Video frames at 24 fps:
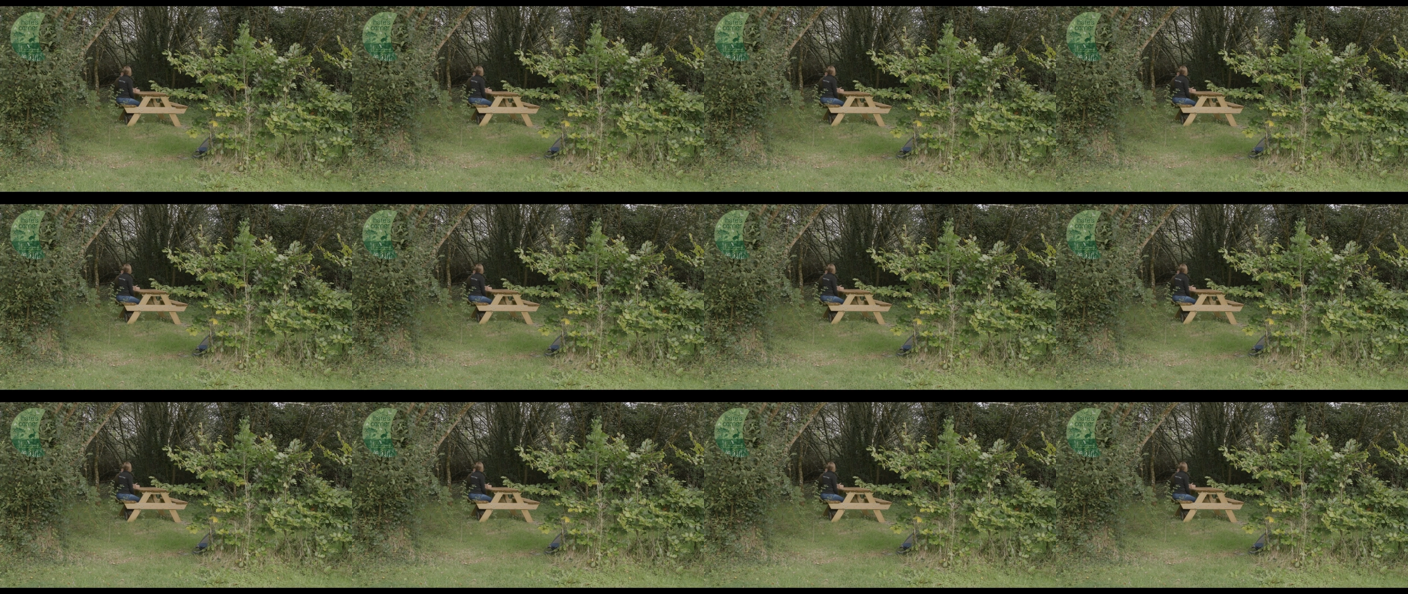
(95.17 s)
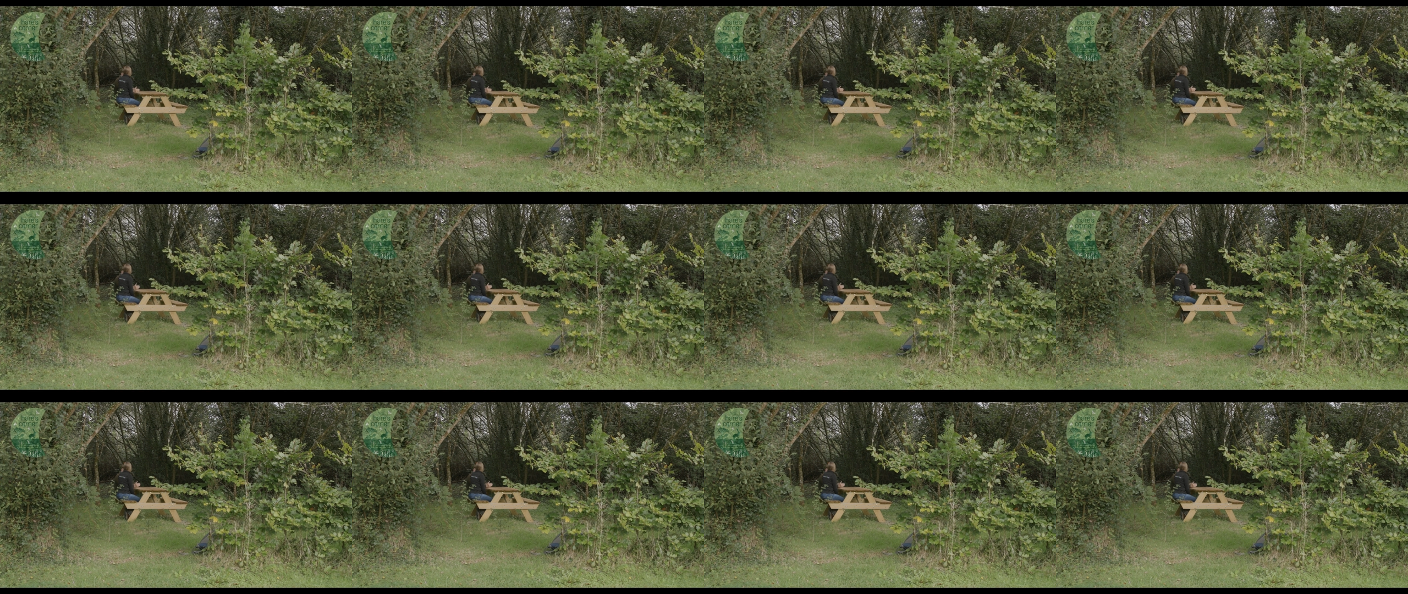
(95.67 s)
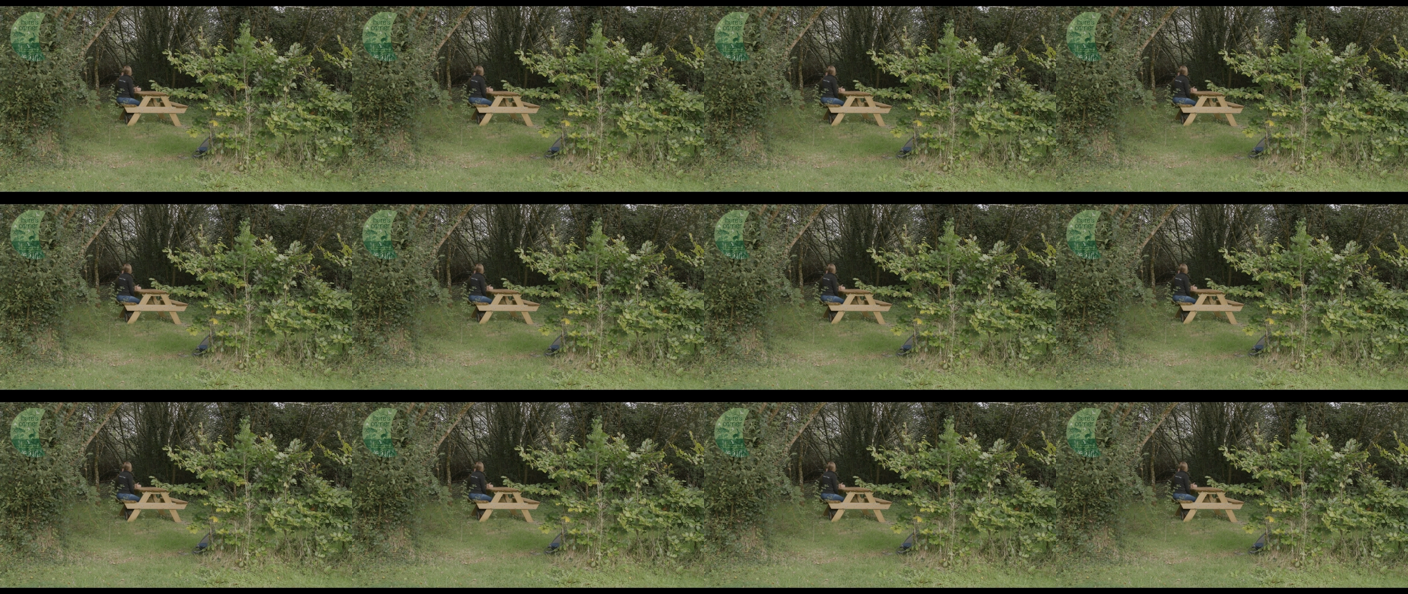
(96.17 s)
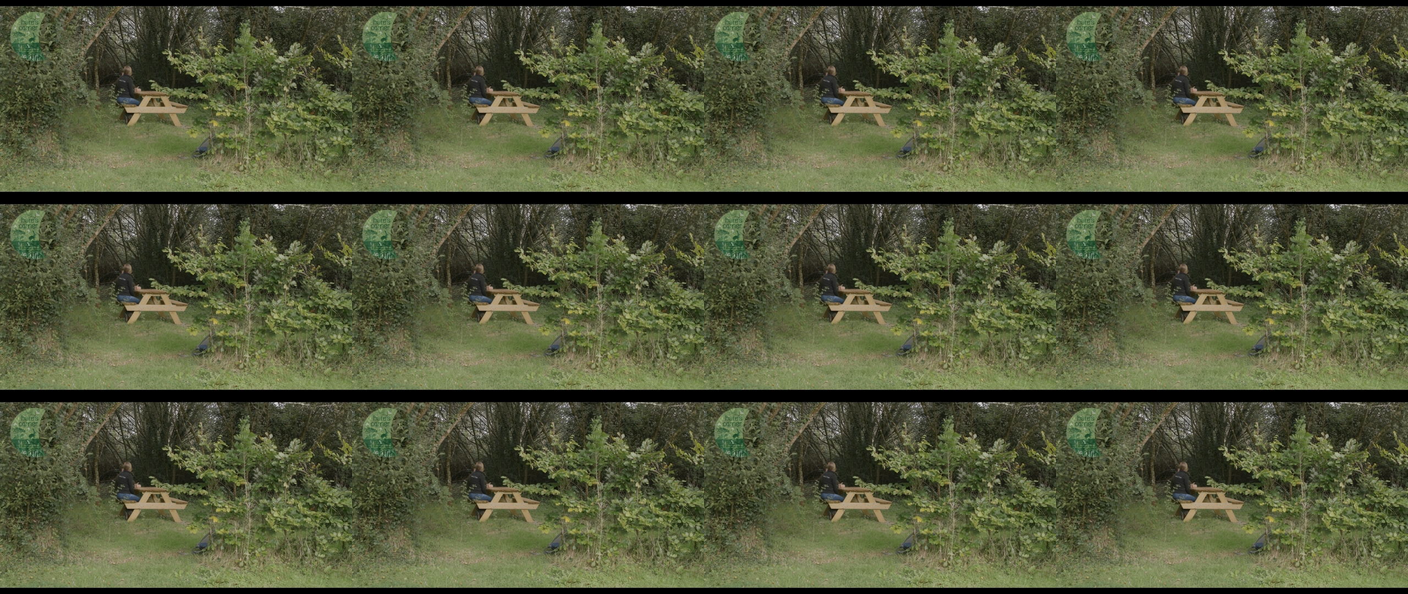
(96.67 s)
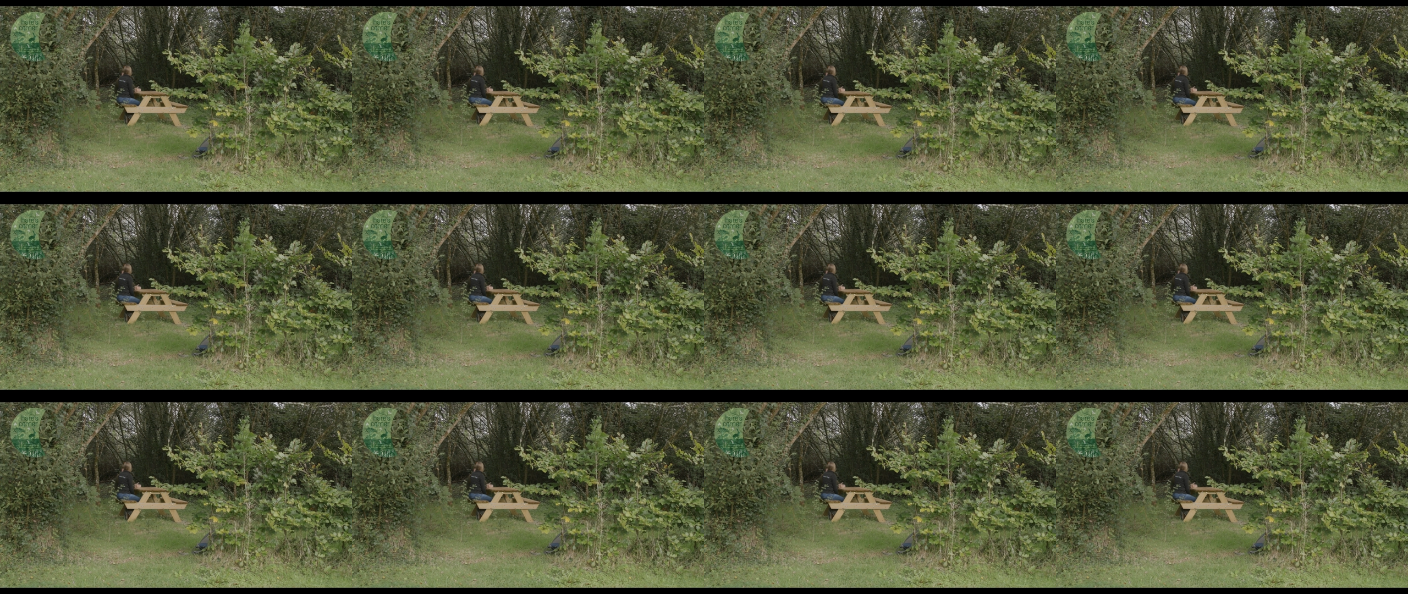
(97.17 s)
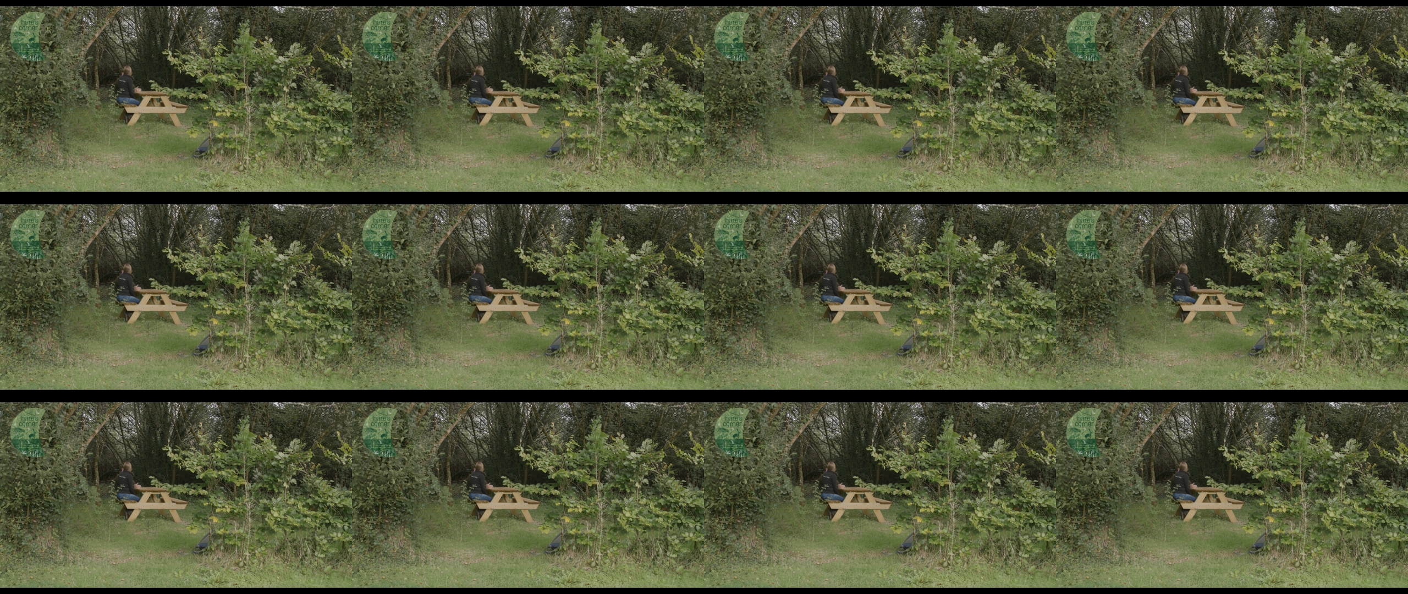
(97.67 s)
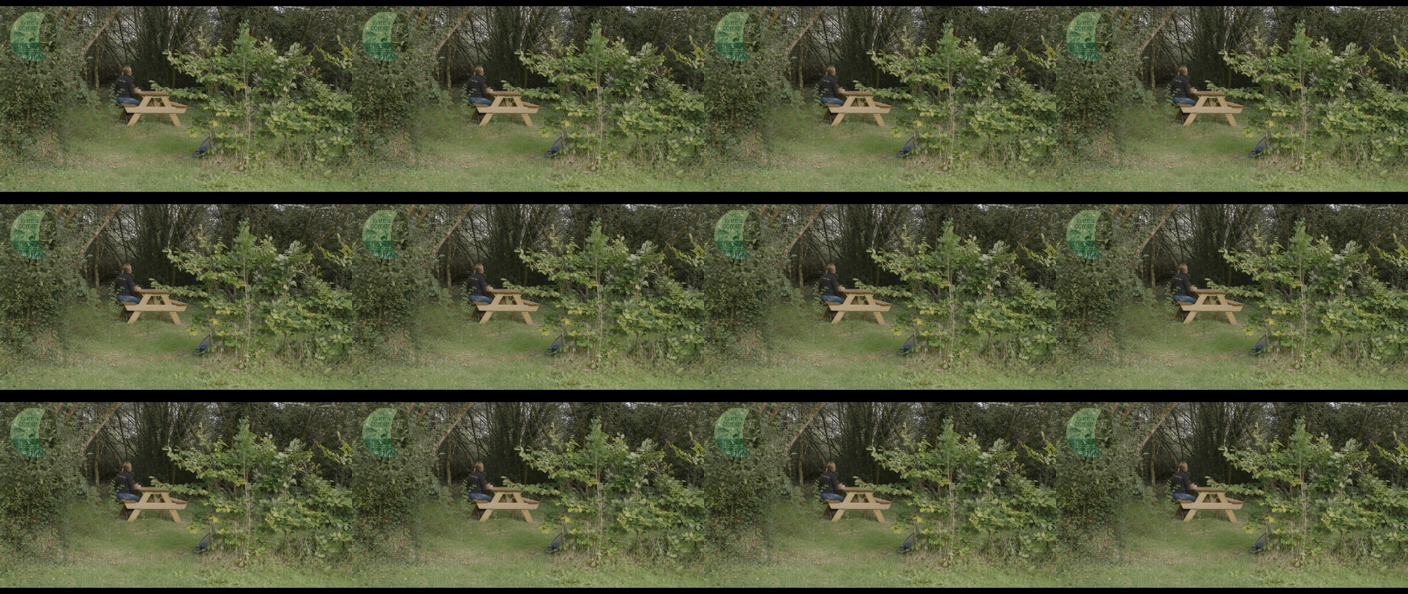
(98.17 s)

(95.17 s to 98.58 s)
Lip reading: No face is visible, so there are no lips to read.